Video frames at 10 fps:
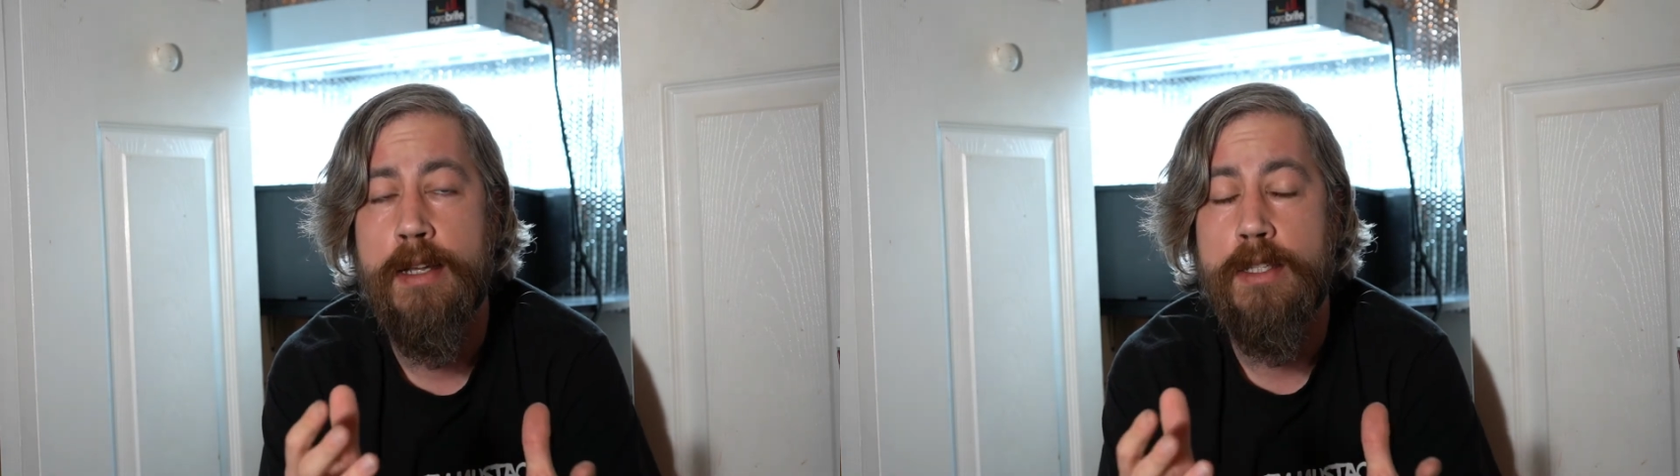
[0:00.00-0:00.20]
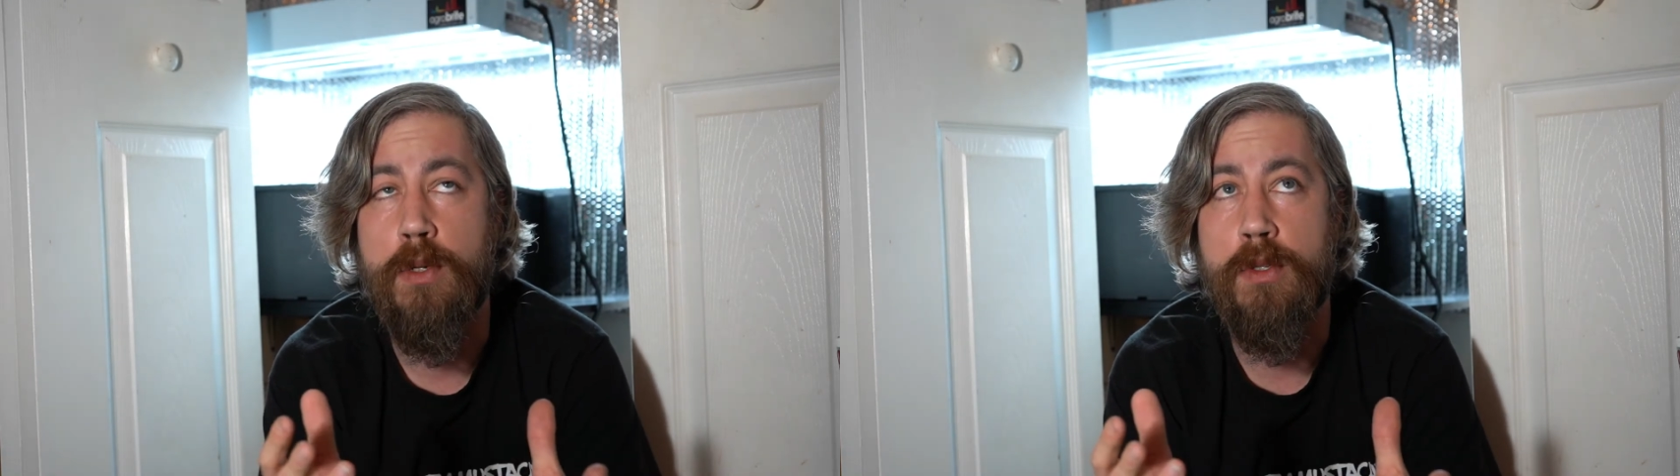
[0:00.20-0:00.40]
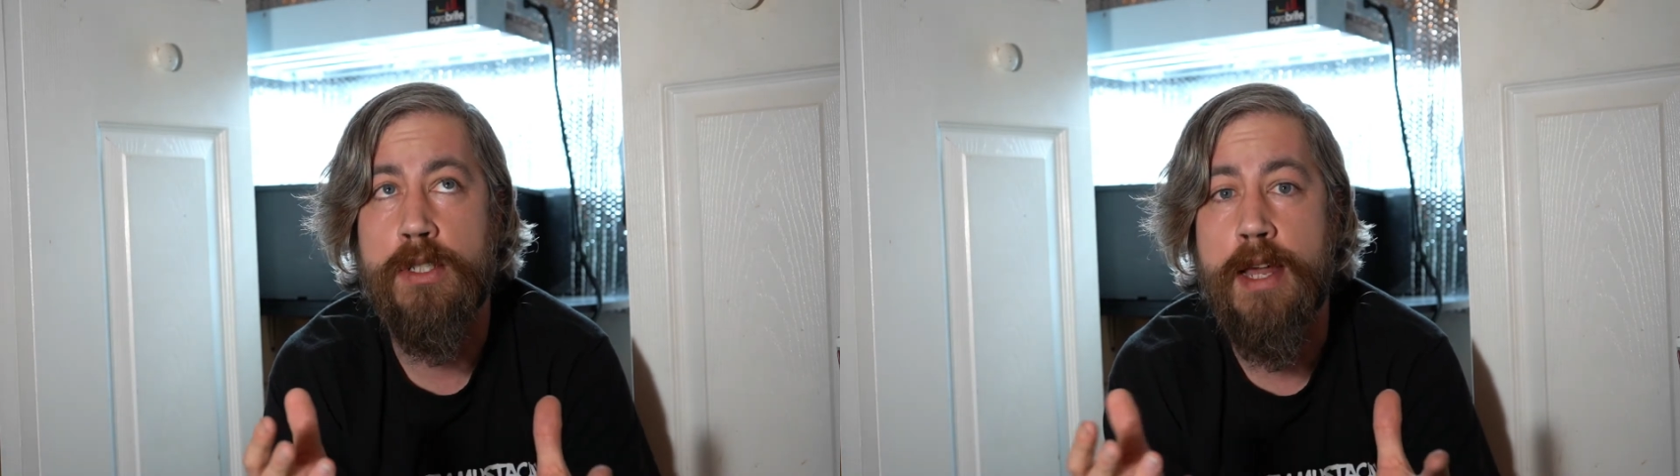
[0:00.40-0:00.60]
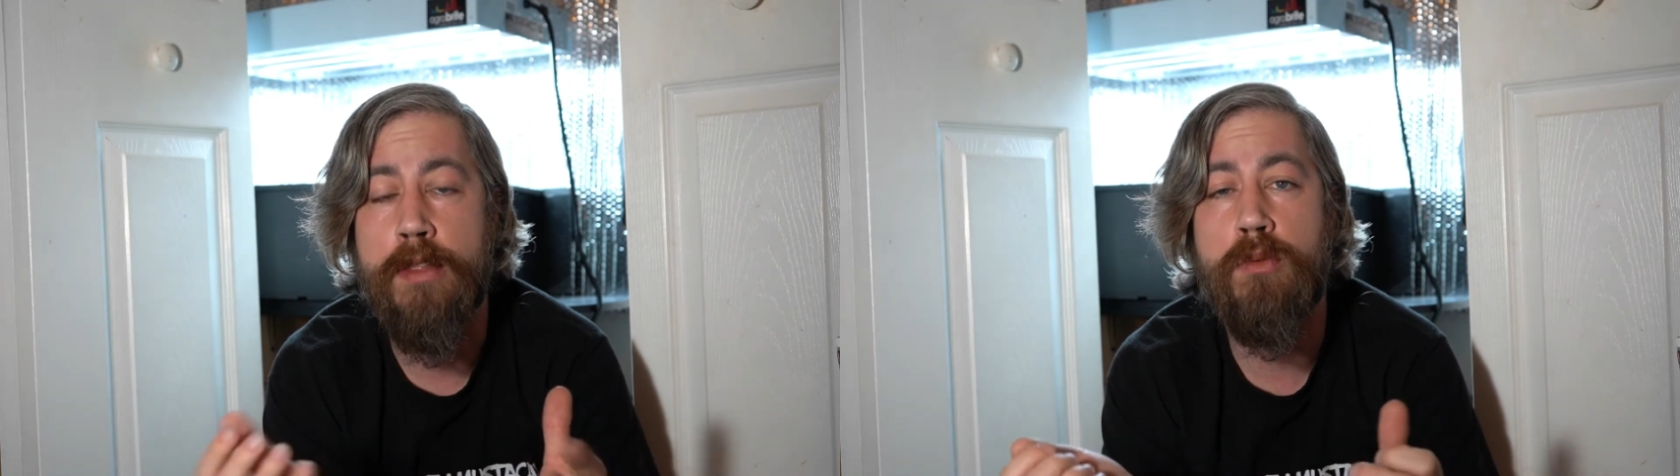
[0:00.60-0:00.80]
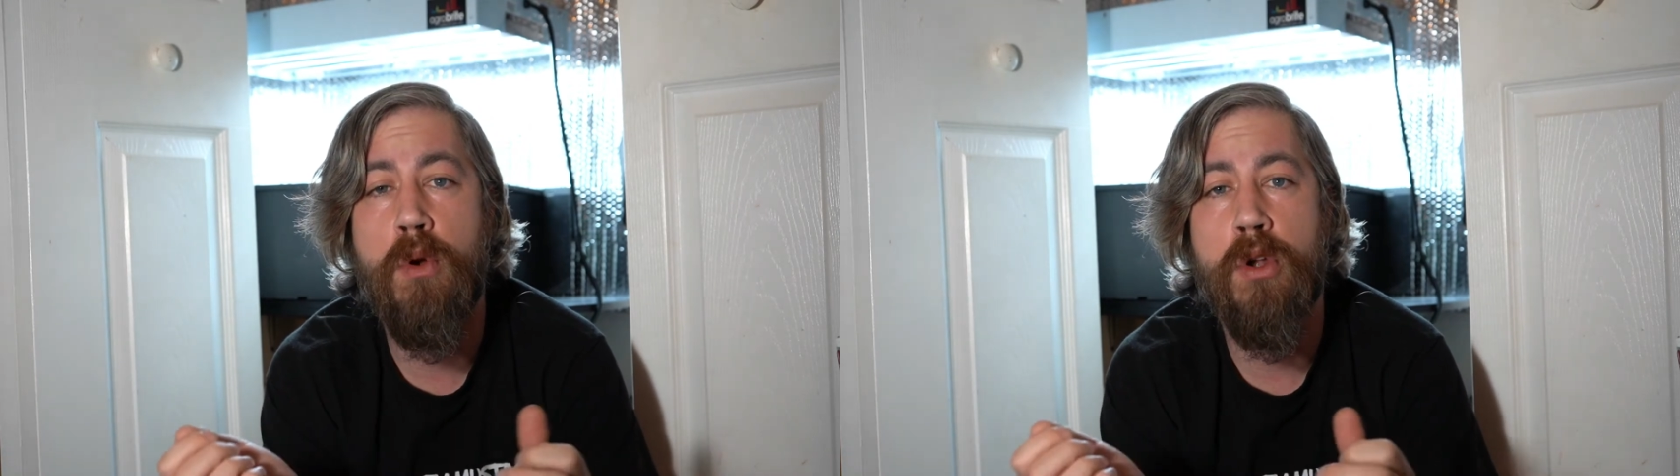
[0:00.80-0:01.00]
So it's kind
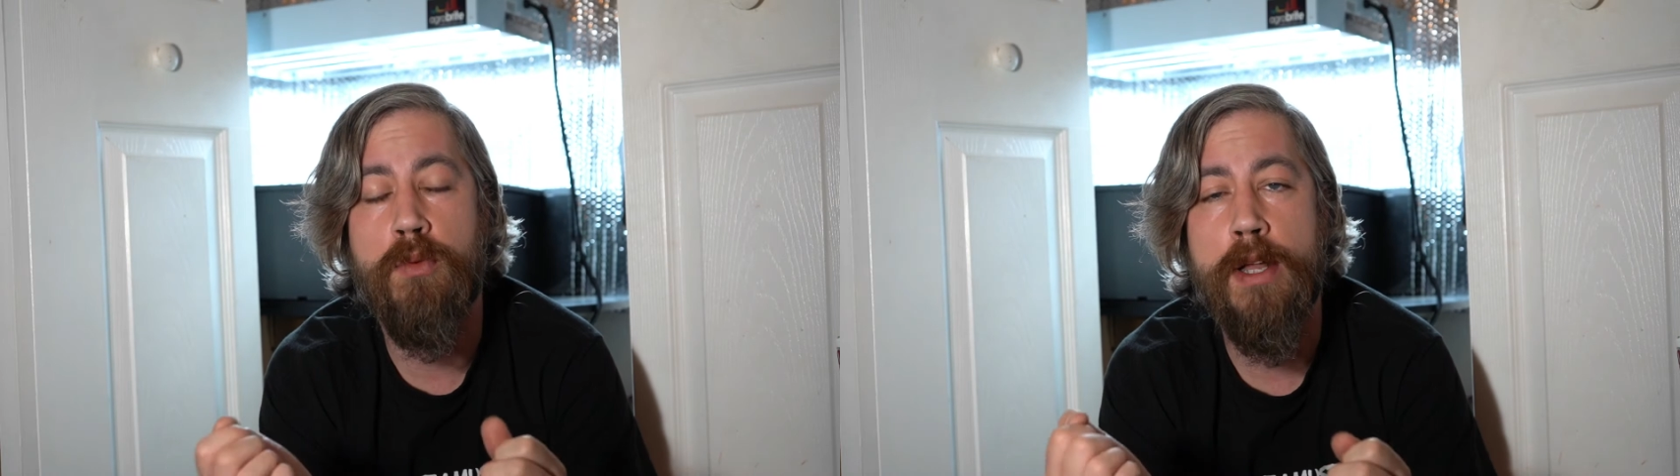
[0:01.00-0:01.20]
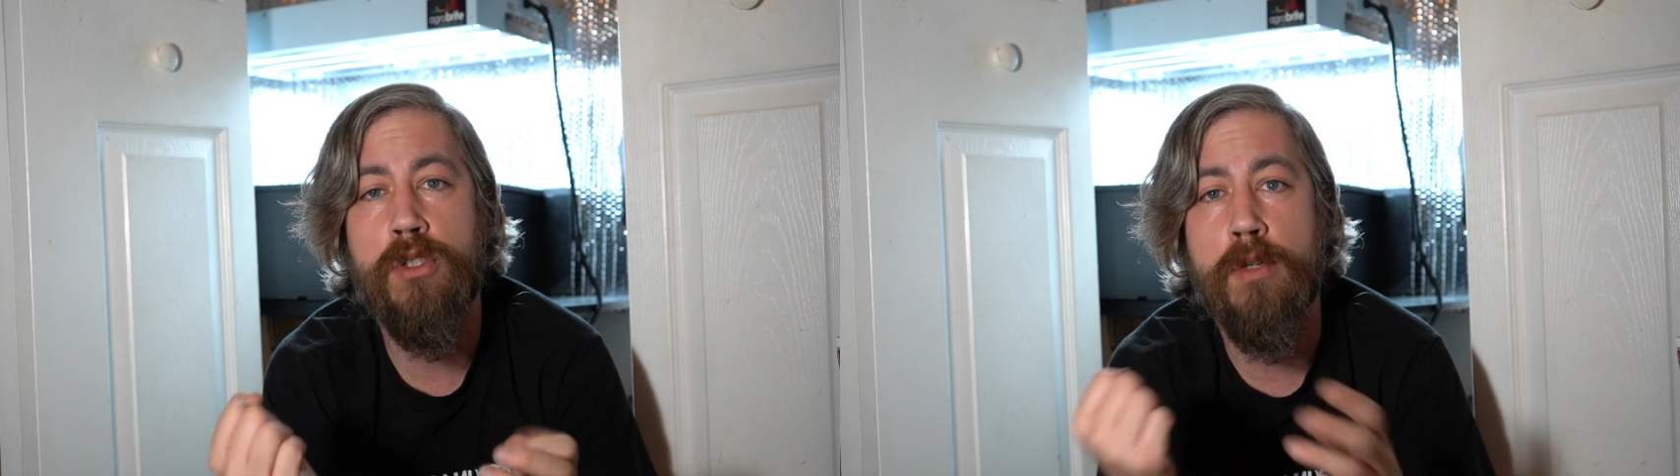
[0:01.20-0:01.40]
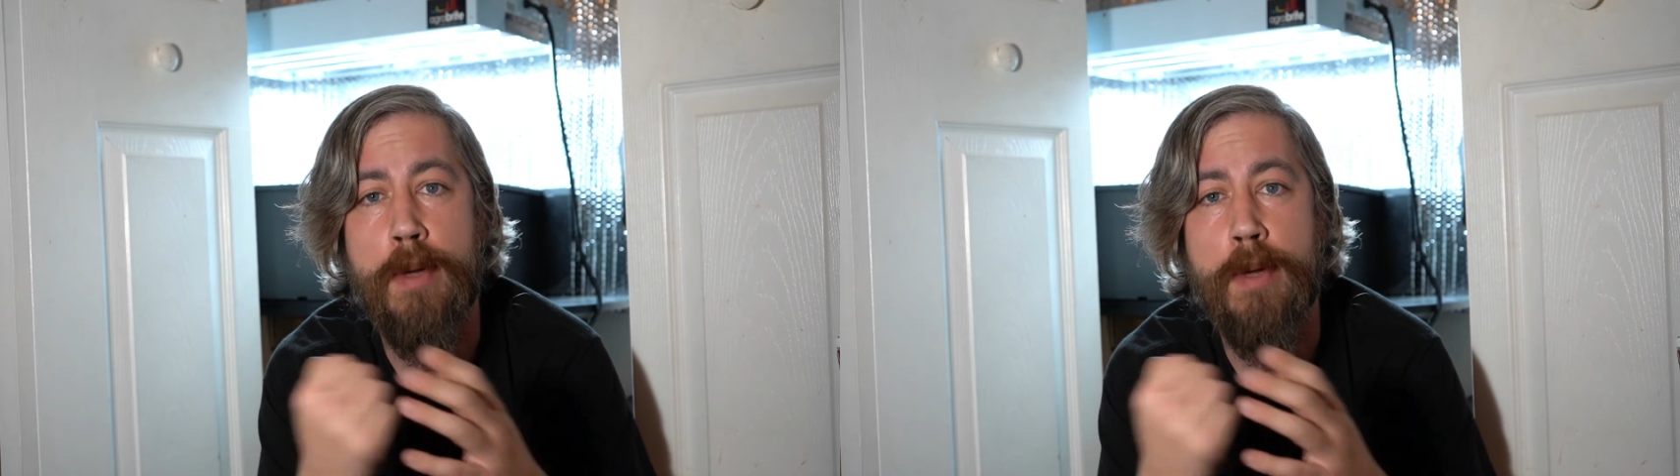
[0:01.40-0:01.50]
of thrown a wrench in